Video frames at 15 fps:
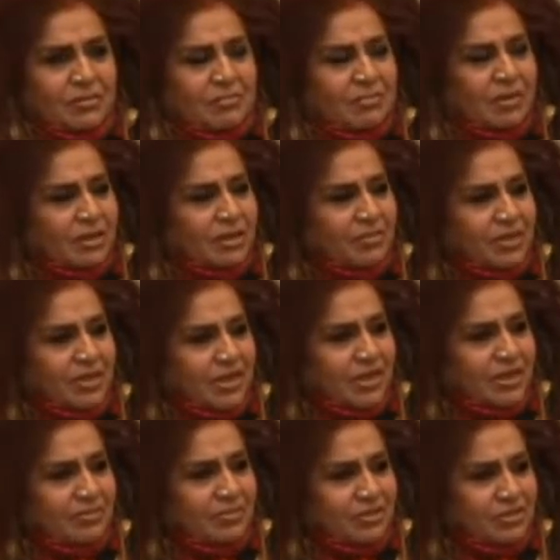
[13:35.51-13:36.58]

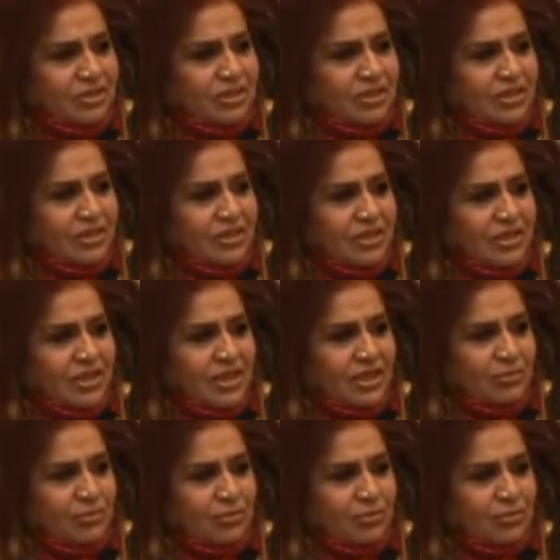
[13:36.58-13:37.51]
money-making machine and